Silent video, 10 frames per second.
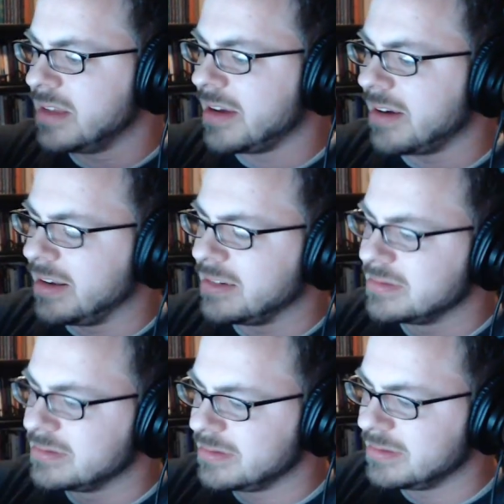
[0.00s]
All right.
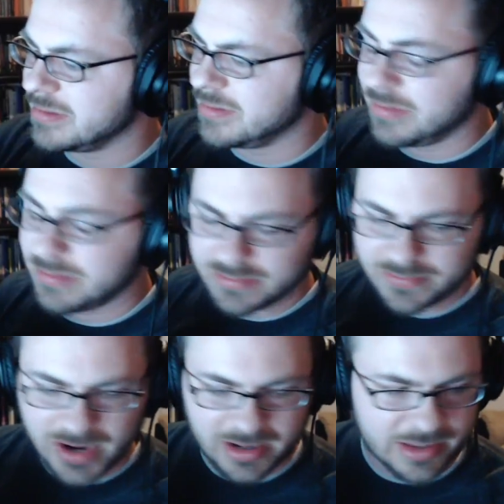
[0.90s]

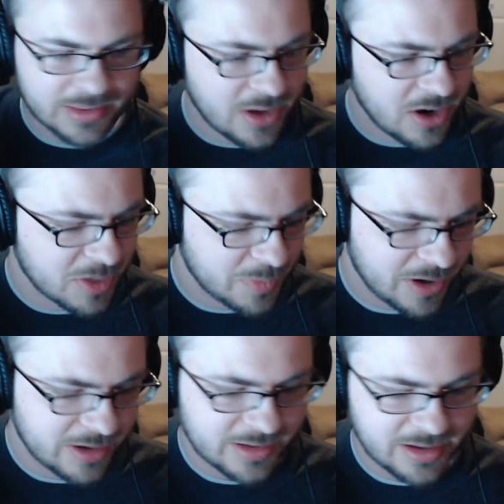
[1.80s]
Finally, the hard
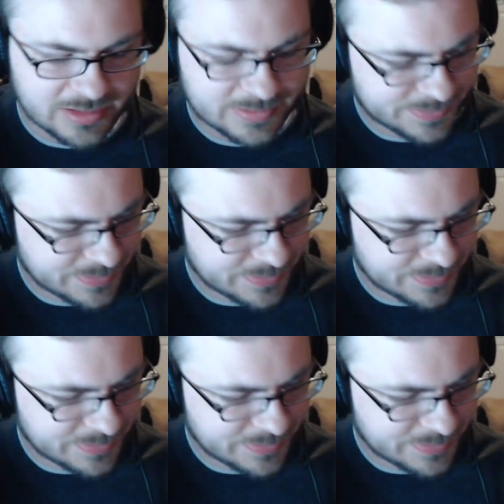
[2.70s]
part done.